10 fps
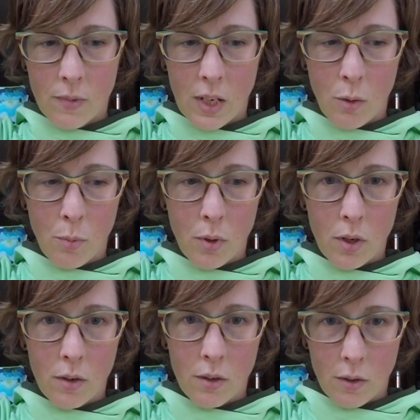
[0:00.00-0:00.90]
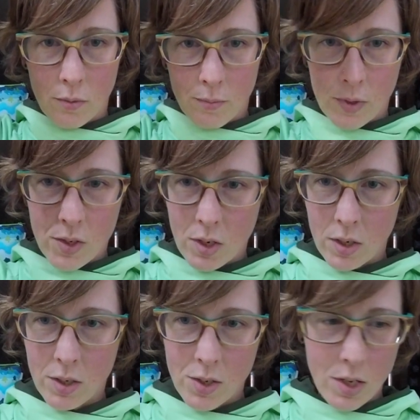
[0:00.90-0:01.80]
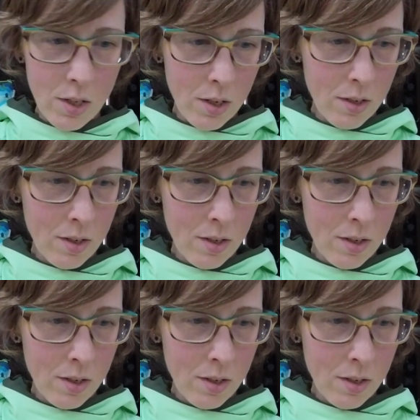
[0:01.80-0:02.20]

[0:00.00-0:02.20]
I'll put it, no, it's not going to stay there.